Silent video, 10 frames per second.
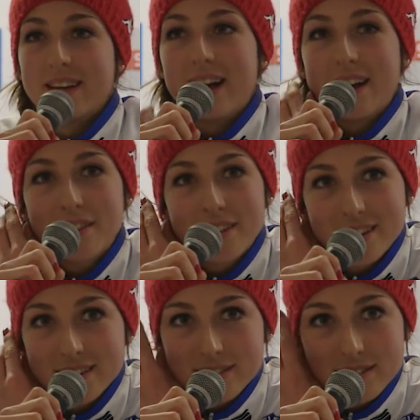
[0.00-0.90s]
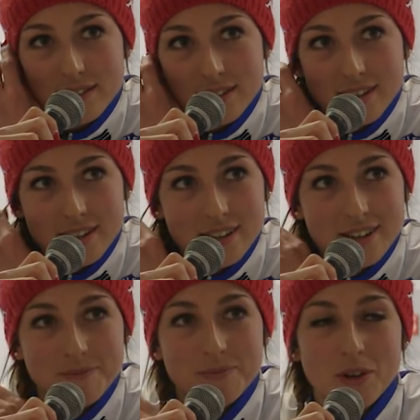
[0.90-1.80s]
I think
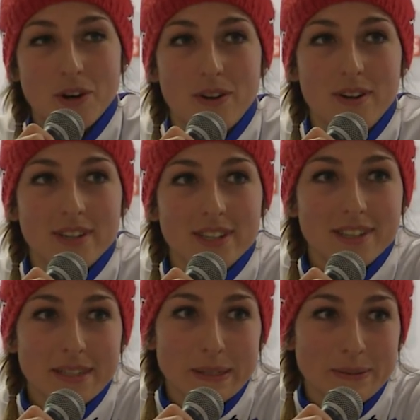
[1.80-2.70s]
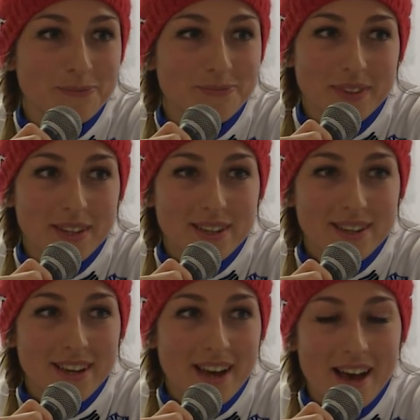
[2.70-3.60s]
only
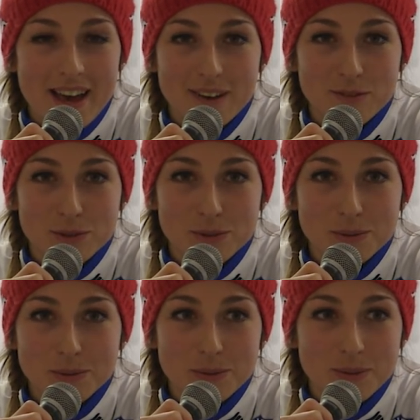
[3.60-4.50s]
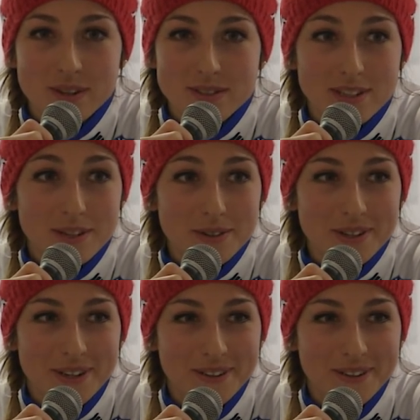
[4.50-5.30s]
I have to do zero